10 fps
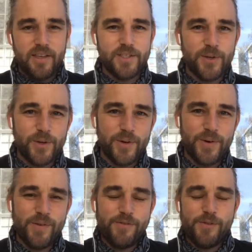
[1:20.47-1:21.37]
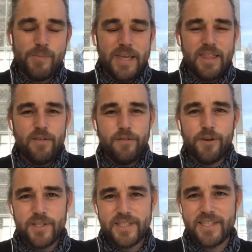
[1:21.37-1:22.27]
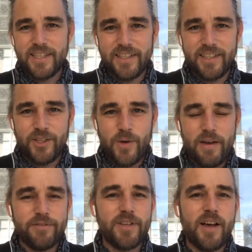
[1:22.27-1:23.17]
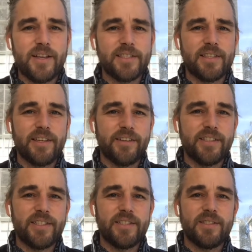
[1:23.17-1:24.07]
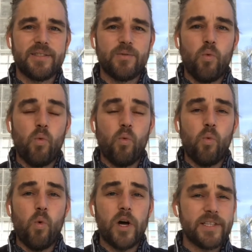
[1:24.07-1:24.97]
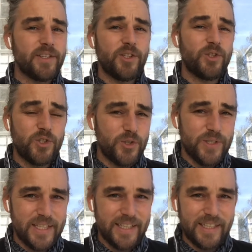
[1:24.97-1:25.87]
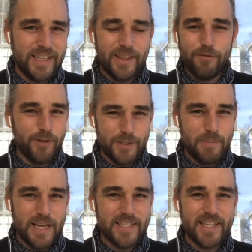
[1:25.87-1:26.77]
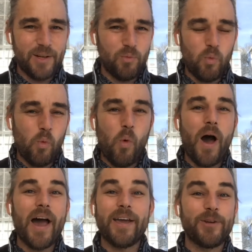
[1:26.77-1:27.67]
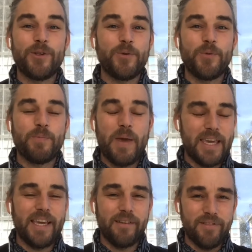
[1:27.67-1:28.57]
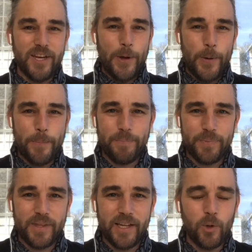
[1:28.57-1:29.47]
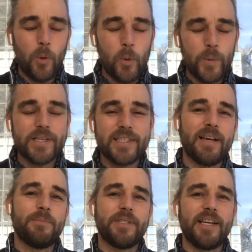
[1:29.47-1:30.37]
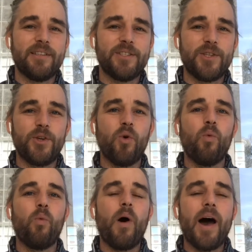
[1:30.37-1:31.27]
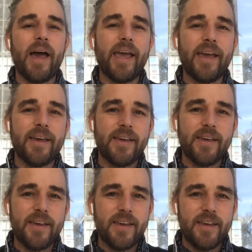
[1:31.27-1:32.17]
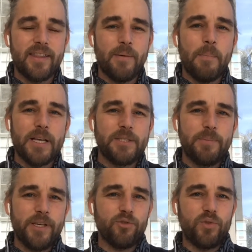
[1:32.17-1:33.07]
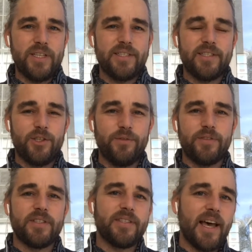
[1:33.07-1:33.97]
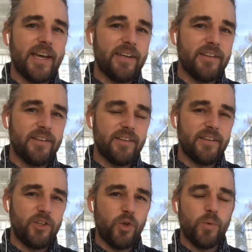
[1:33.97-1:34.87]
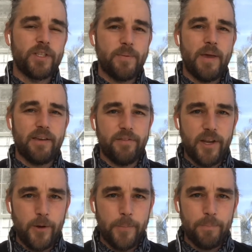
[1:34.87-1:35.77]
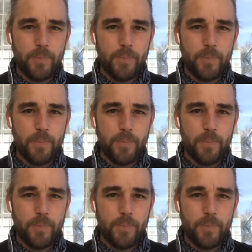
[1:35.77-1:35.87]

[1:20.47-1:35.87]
So for me, the first thing you have to ask there is, what are you shooting in the first place and why are you making a video? It always comes down to your why. There must be a reason you've decided you want to make a video.